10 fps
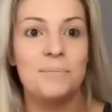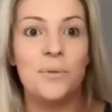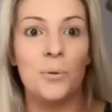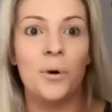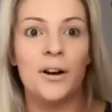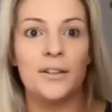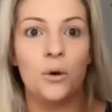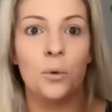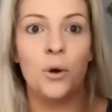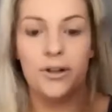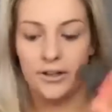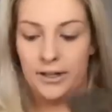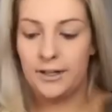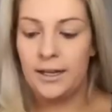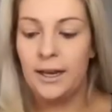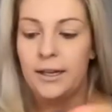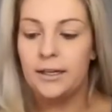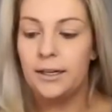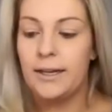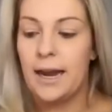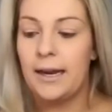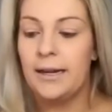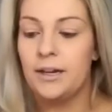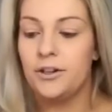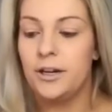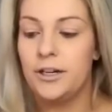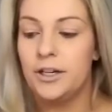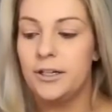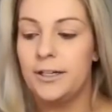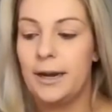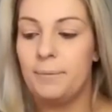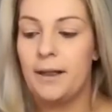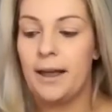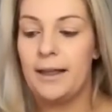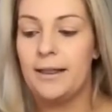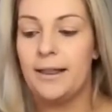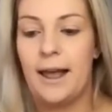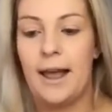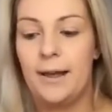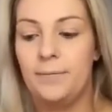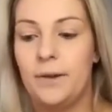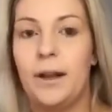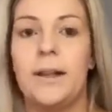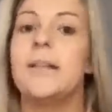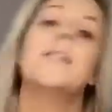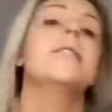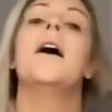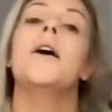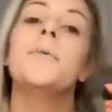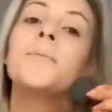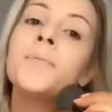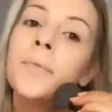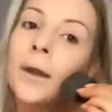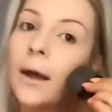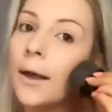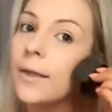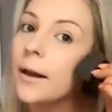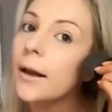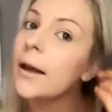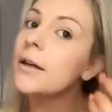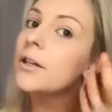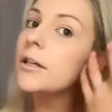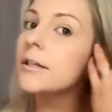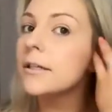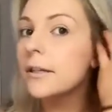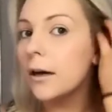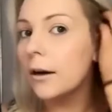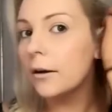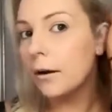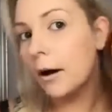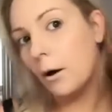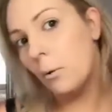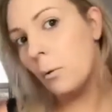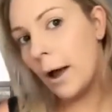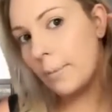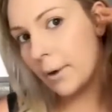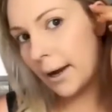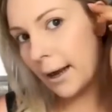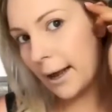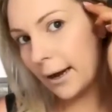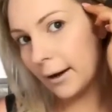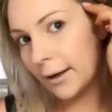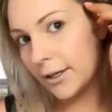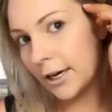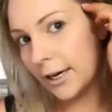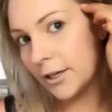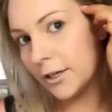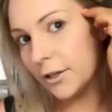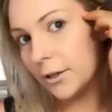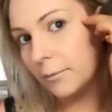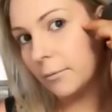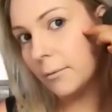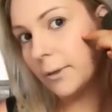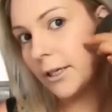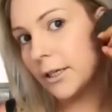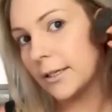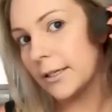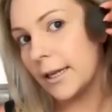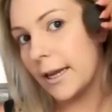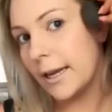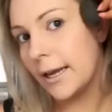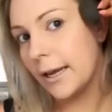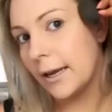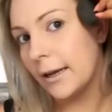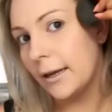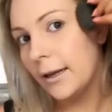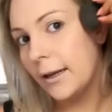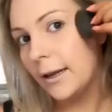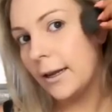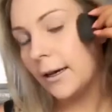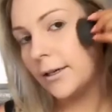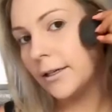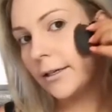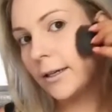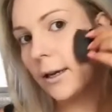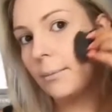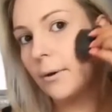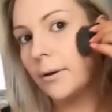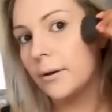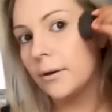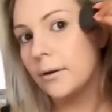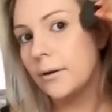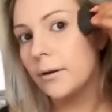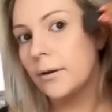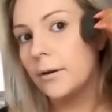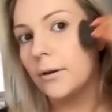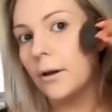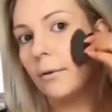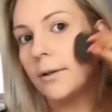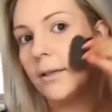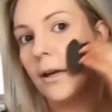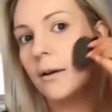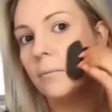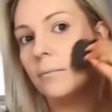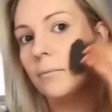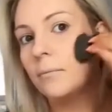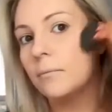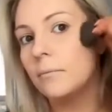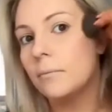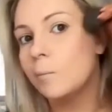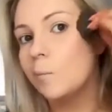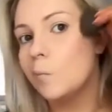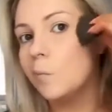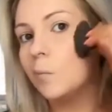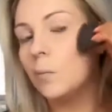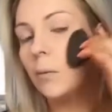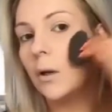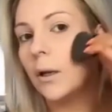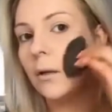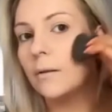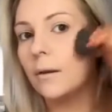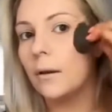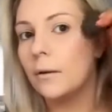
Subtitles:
but works wonders. So yeah, literally just dab that in there like so. And then I actually start where my hairline changes. You can probably just see here. And I just dab going down like so.